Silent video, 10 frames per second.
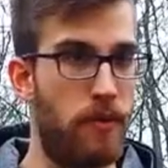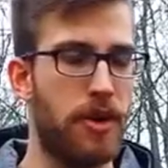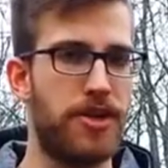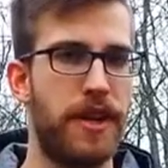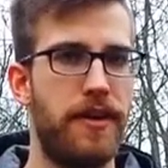
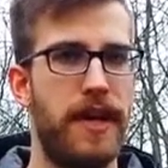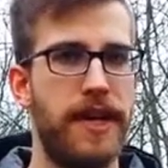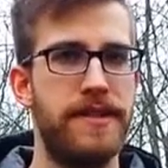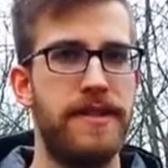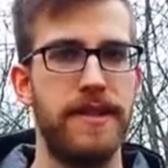washing your
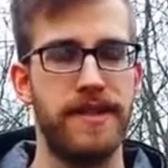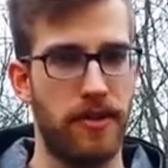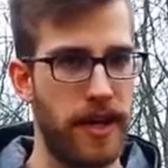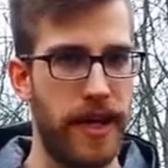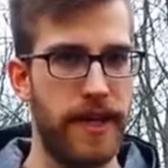hands is
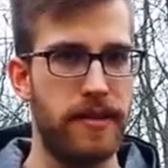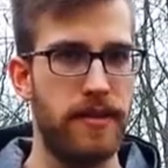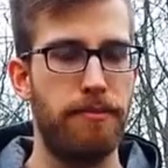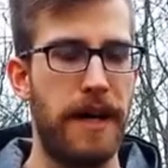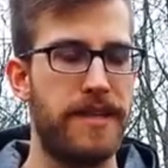okay,
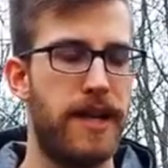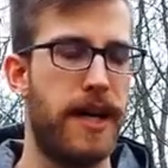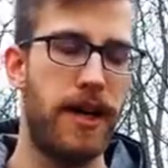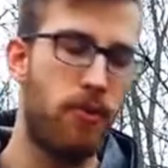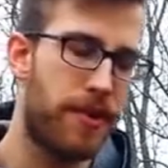but
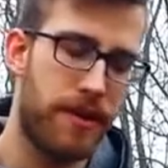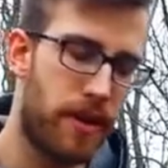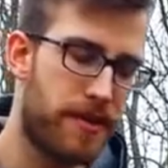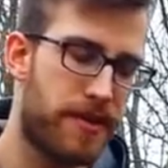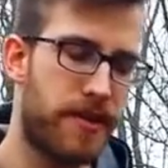I would
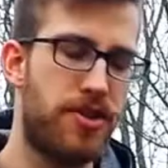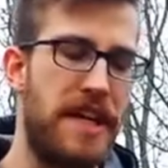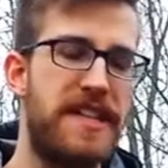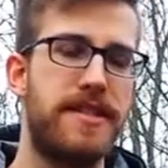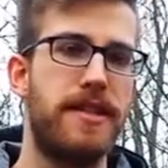not
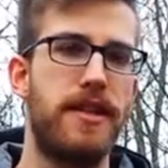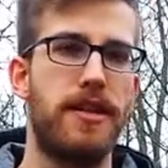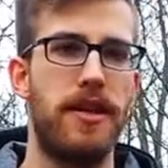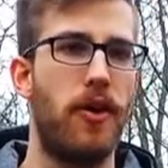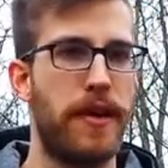suggest
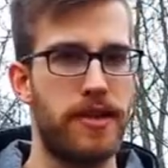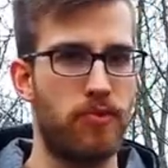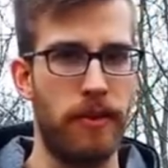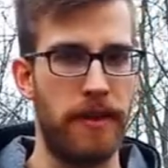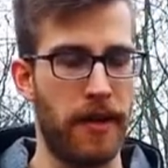going
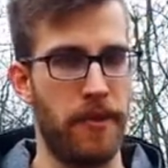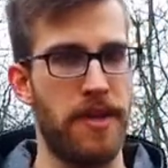swimming with